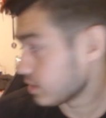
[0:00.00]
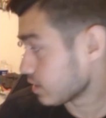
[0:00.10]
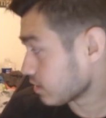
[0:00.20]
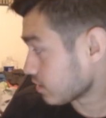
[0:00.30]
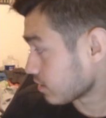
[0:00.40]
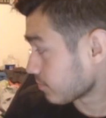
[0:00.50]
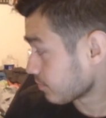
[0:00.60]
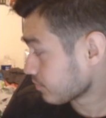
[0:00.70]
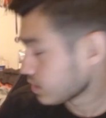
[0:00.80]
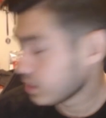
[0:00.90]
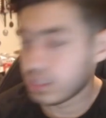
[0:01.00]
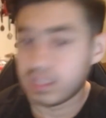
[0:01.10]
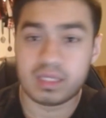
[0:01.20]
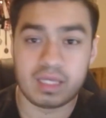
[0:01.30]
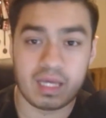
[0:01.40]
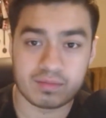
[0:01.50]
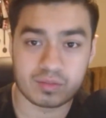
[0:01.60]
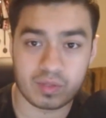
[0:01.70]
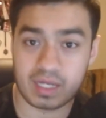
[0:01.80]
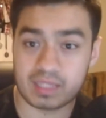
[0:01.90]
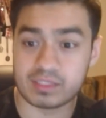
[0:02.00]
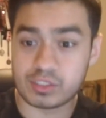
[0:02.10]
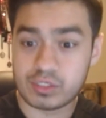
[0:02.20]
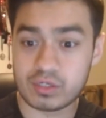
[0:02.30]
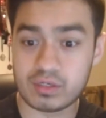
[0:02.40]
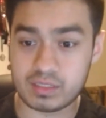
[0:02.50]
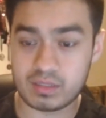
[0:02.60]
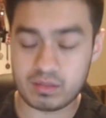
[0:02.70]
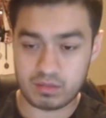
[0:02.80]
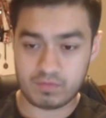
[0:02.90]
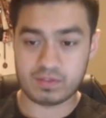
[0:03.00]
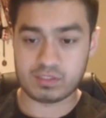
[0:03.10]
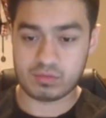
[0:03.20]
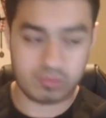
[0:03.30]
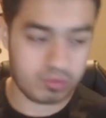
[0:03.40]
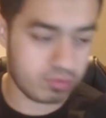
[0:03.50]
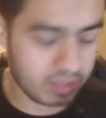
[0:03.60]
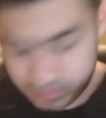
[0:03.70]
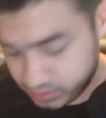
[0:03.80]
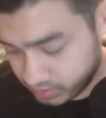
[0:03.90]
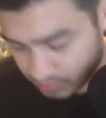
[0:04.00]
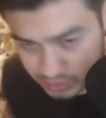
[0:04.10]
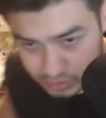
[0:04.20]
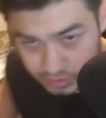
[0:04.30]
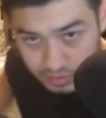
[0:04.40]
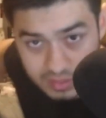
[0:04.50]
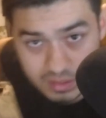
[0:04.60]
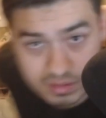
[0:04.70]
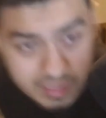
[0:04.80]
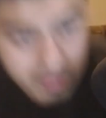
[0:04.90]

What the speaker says: And yeah, so I got this shirt. If it's actually, let me show you what it looks like